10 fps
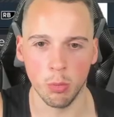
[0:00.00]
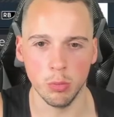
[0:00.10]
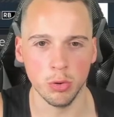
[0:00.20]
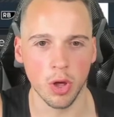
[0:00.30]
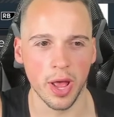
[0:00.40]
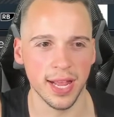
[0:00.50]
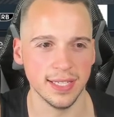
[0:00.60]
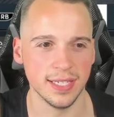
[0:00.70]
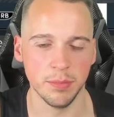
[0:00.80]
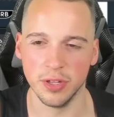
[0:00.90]
we will go ahead
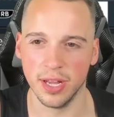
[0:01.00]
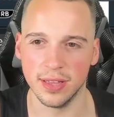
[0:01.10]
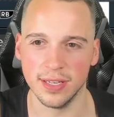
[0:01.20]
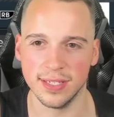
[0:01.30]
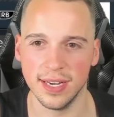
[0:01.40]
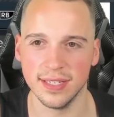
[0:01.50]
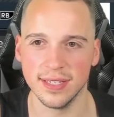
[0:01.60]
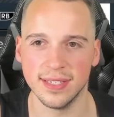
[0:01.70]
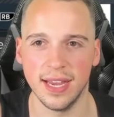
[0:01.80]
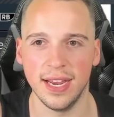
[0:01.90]
and simulate this
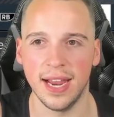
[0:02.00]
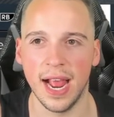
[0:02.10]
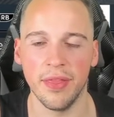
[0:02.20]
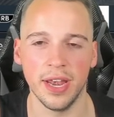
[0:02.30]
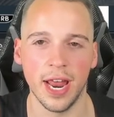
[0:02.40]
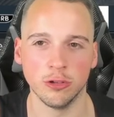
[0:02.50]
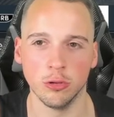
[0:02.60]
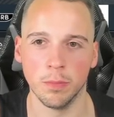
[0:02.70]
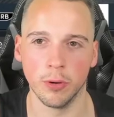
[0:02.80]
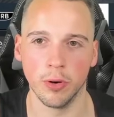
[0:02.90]
season, see how their
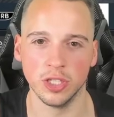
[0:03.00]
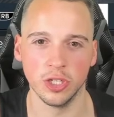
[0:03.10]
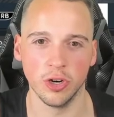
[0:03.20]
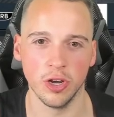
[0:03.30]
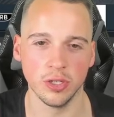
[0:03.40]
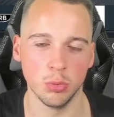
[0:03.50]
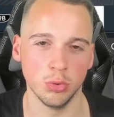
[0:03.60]
natural progression goes.